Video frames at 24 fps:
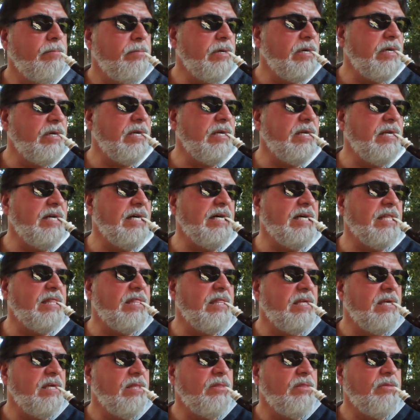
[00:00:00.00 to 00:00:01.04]
put to death
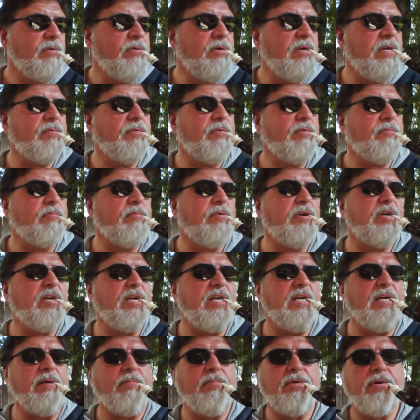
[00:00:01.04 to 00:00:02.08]
through different
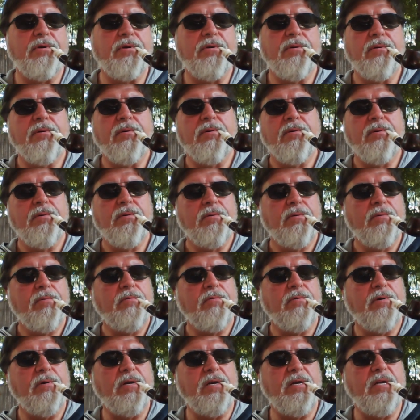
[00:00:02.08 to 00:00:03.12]
regimes
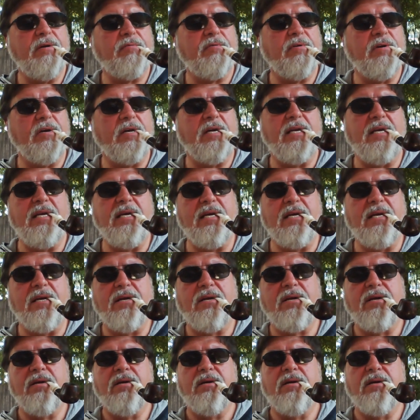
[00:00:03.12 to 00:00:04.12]
with different ideas.